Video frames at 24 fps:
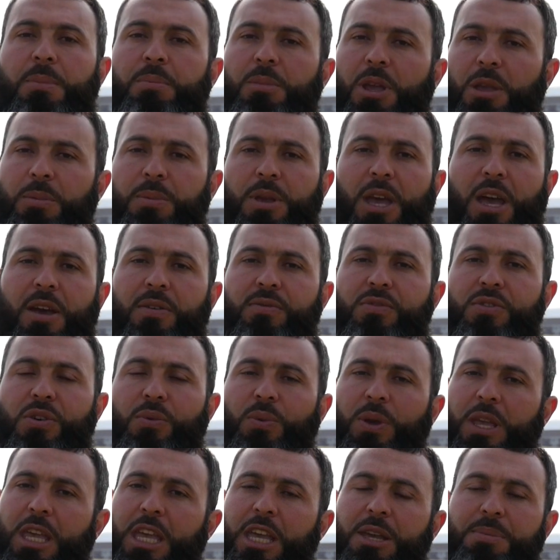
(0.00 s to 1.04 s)
Maybe every
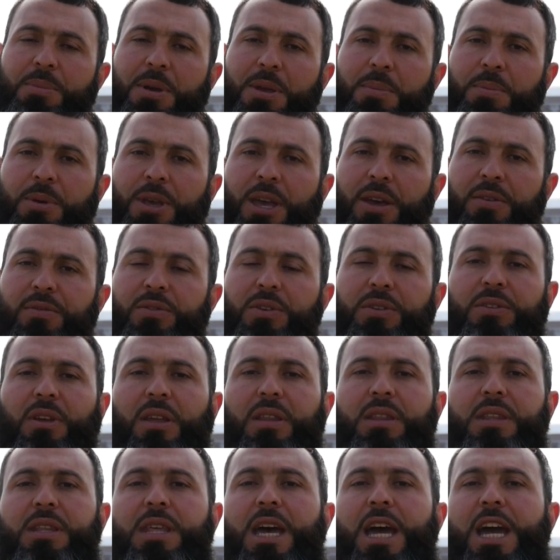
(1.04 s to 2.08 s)
week, maybe every
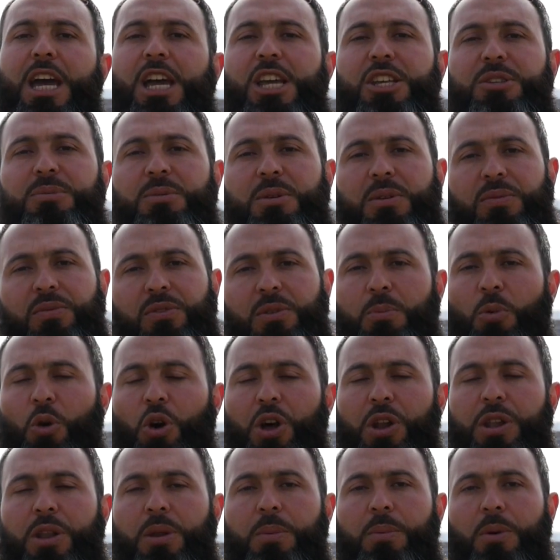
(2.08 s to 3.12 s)
10 days, maybe
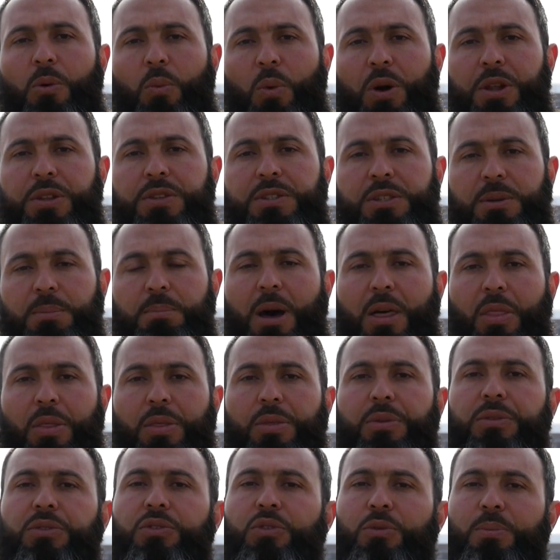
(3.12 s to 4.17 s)
once a month,